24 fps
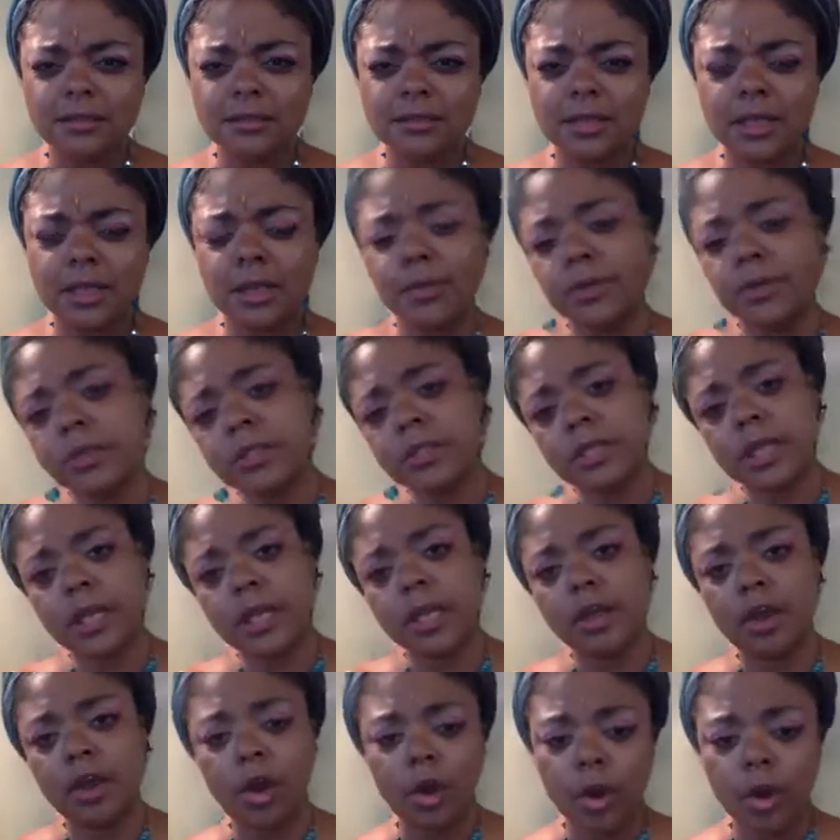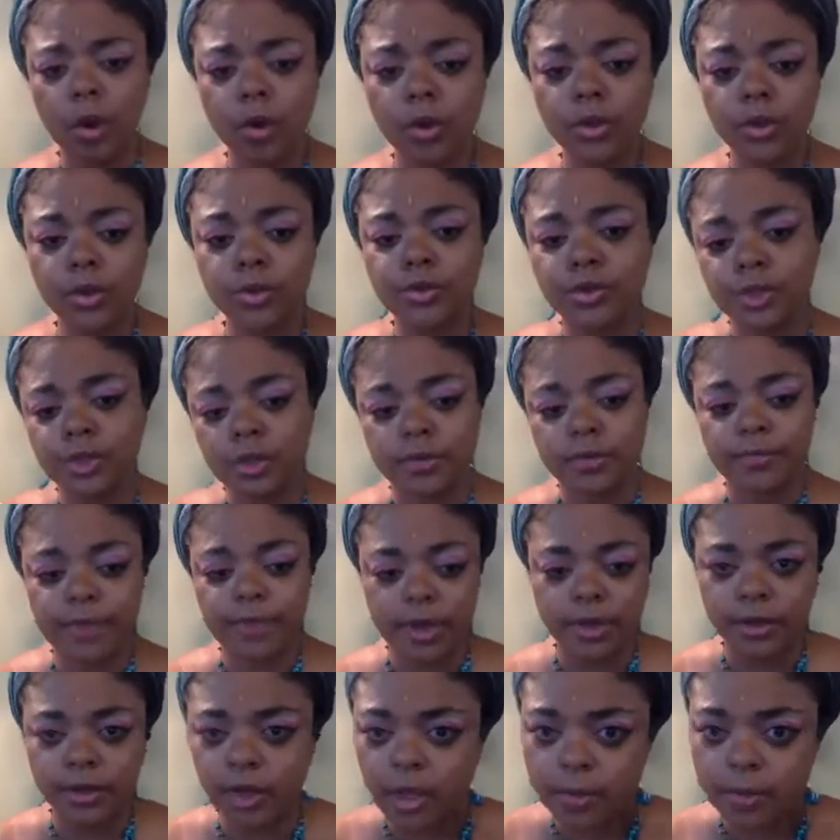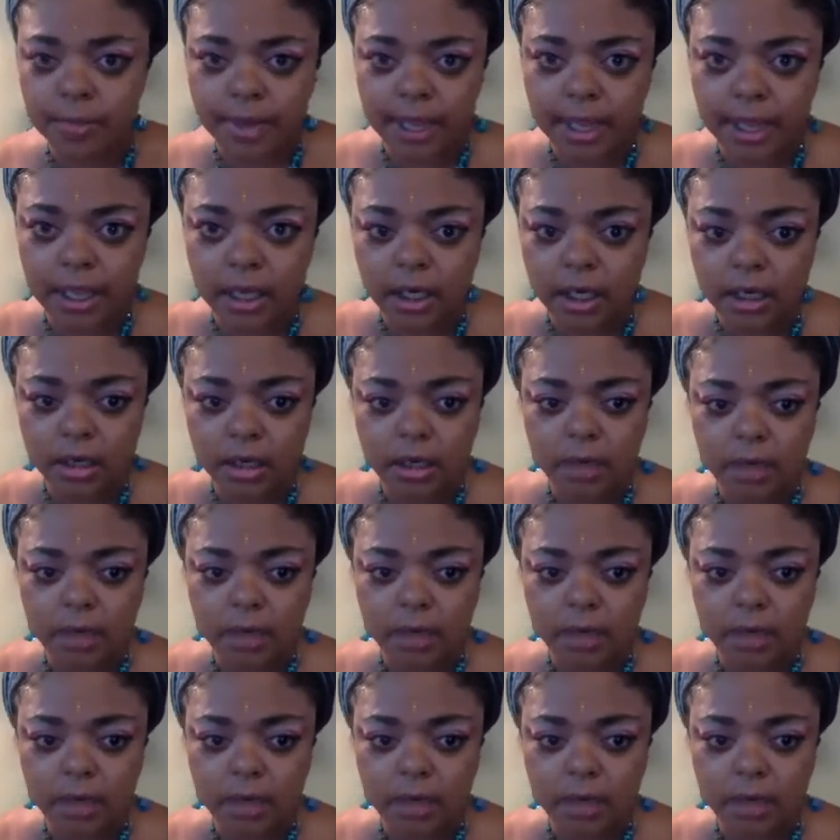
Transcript: he was like, "Oh, you should have filed a complaint."